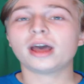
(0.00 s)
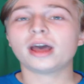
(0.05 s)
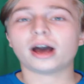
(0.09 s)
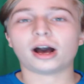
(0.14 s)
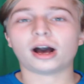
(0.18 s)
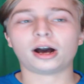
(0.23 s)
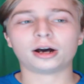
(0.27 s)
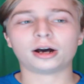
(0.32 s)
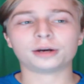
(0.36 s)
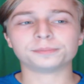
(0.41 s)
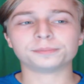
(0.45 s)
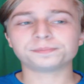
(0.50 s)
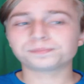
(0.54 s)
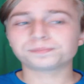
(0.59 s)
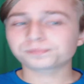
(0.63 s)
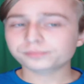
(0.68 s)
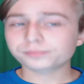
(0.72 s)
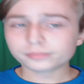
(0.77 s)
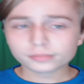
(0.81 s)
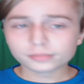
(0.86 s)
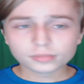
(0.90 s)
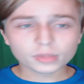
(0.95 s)

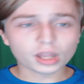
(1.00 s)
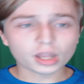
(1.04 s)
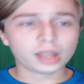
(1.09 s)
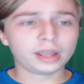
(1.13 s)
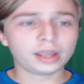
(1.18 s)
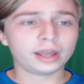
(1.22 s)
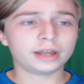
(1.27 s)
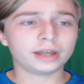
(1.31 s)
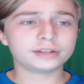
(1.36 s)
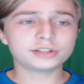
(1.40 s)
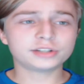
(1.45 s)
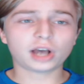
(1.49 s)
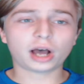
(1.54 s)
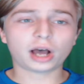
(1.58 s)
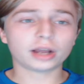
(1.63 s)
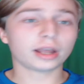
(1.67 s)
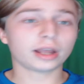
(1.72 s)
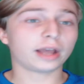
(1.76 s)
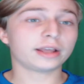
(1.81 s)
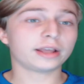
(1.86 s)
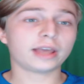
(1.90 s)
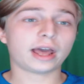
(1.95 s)

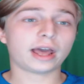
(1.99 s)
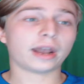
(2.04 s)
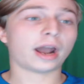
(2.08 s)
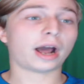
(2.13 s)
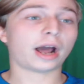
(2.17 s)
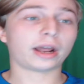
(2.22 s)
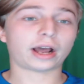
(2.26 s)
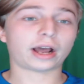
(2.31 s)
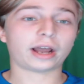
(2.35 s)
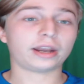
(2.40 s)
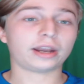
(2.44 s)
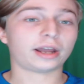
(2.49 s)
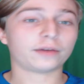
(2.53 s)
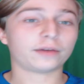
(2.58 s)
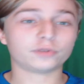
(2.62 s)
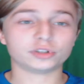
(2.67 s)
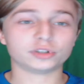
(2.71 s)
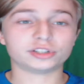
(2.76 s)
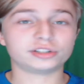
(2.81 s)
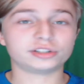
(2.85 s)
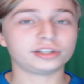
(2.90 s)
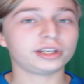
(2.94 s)
Again, I
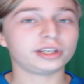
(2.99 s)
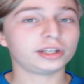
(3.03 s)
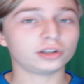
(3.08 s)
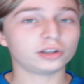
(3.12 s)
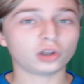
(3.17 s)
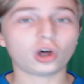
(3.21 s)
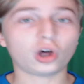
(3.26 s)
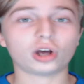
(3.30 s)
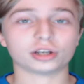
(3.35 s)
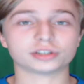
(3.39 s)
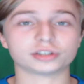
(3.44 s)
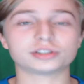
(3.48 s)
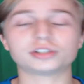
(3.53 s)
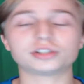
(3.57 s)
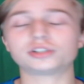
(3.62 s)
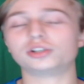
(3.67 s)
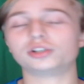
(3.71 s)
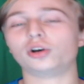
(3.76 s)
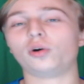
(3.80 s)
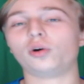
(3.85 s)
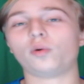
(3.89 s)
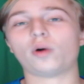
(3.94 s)
haven't seen Lost,
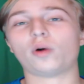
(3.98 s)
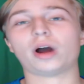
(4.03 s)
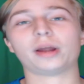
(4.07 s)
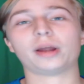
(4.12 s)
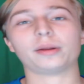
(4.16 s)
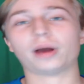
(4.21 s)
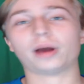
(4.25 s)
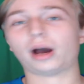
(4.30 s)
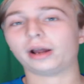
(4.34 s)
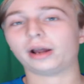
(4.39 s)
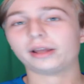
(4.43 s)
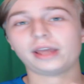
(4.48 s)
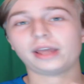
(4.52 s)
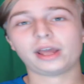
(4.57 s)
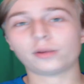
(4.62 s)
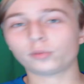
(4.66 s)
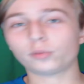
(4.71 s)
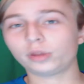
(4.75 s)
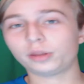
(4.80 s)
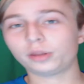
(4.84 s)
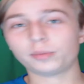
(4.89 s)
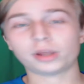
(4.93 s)
so I
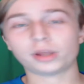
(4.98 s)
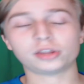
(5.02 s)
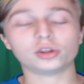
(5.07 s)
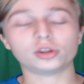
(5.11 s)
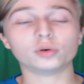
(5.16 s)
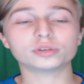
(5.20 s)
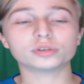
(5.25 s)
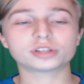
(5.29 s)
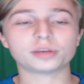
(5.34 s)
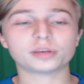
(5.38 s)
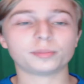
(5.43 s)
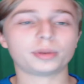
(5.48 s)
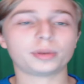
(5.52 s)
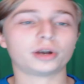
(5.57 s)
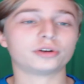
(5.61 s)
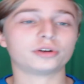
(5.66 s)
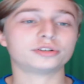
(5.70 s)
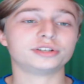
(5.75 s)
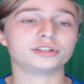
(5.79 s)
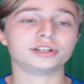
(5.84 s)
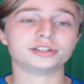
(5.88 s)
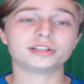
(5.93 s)
can't really make those
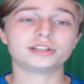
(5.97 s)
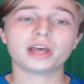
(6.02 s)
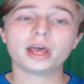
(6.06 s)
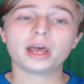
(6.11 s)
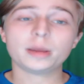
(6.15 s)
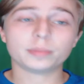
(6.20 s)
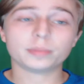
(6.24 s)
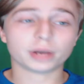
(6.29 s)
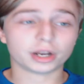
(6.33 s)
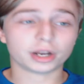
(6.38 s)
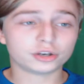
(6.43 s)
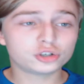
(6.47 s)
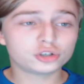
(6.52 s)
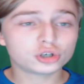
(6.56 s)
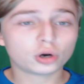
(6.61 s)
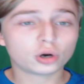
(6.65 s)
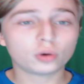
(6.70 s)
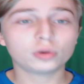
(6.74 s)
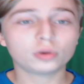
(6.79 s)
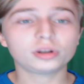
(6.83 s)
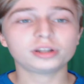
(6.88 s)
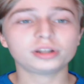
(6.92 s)
comparisons, but I
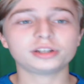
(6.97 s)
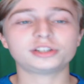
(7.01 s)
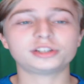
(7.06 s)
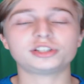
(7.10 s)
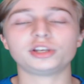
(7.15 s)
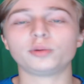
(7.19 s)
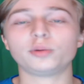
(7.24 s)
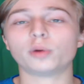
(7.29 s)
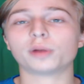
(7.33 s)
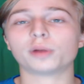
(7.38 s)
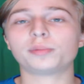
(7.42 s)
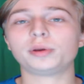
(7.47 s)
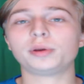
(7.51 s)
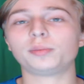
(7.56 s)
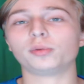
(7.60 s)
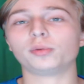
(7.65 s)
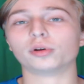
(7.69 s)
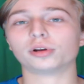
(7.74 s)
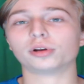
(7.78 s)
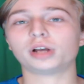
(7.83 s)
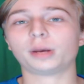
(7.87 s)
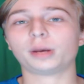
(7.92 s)
totally see where
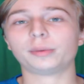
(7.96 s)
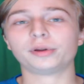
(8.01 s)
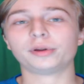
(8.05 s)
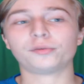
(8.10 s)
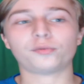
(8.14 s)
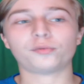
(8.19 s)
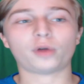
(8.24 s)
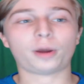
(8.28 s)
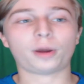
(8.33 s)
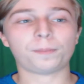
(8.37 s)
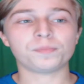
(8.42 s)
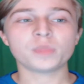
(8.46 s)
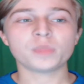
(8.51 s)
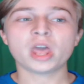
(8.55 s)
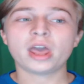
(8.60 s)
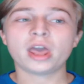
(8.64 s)
people are coming from.